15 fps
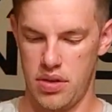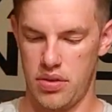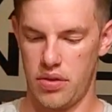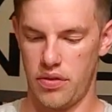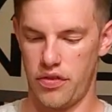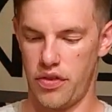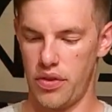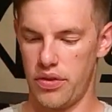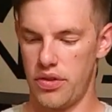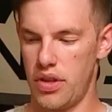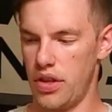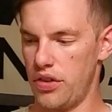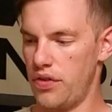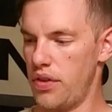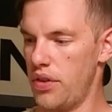So first
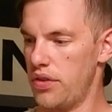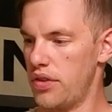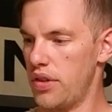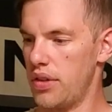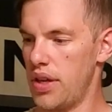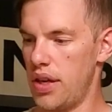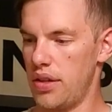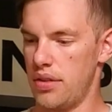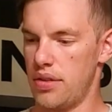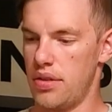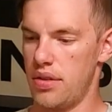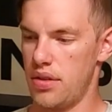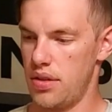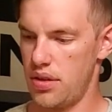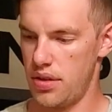things first, the
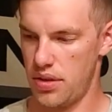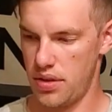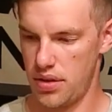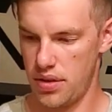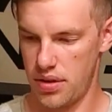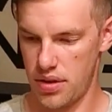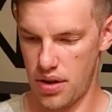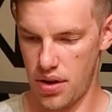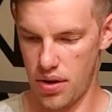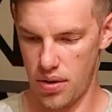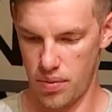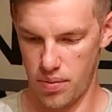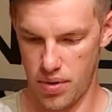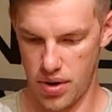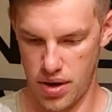lens.
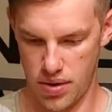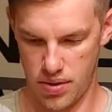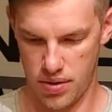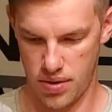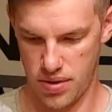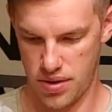Oh, wow.